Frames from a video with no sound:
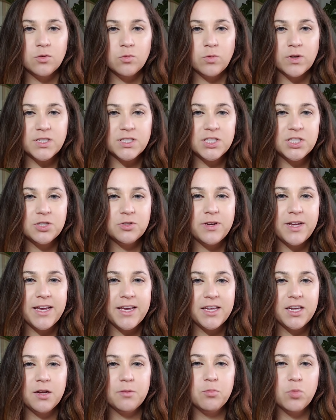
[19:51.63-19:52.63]
Once you
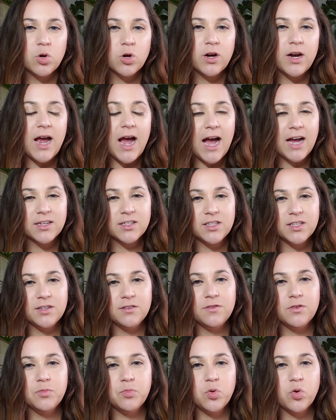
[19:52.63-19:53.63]
hit a more
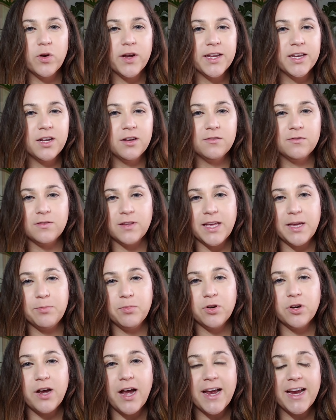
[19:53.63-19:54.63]
active point of
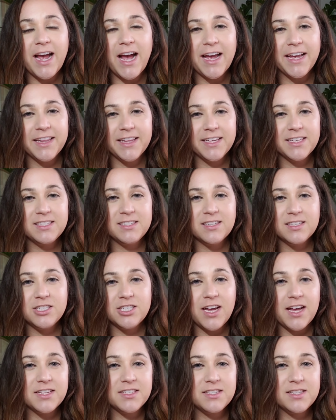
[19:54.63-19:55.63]
labor, I highly
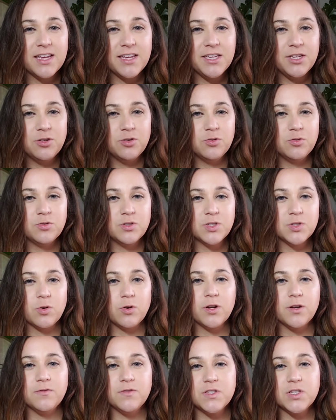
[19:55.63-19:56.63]
suggest that you
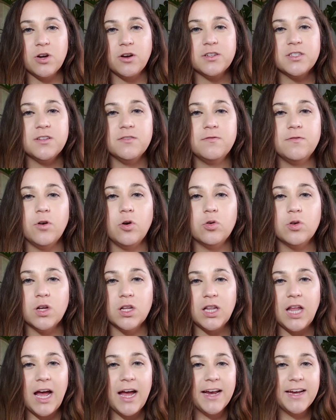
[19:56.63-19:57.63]
sort of start to
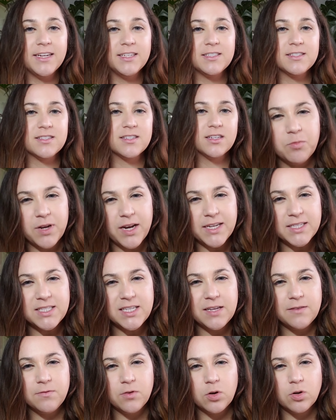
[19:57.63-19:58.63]
vocalize. When I
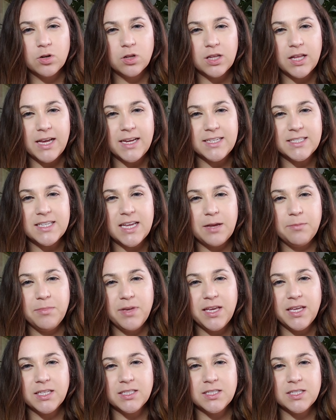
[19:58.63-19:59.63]
say vocalize, I
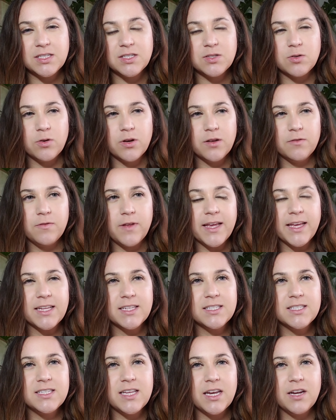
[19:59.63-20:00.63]
mean sort of like,
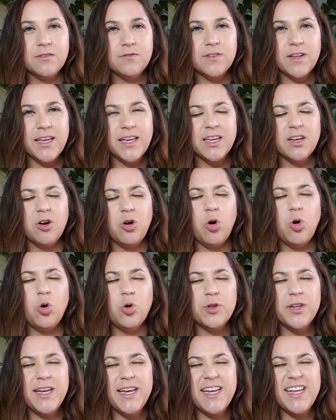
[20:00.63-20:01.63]
instead of like
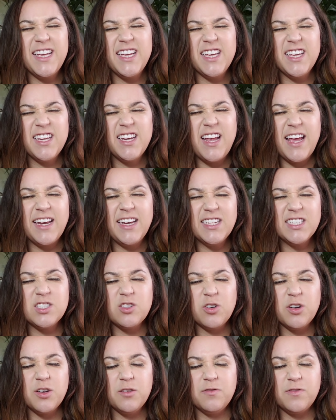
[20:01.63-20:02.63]
holding in any
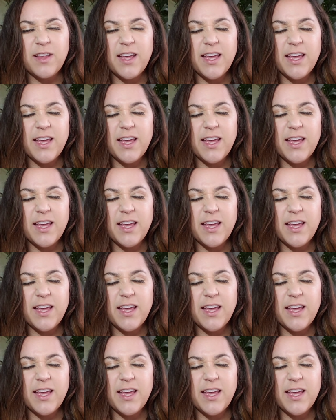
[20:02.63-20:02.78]
sort of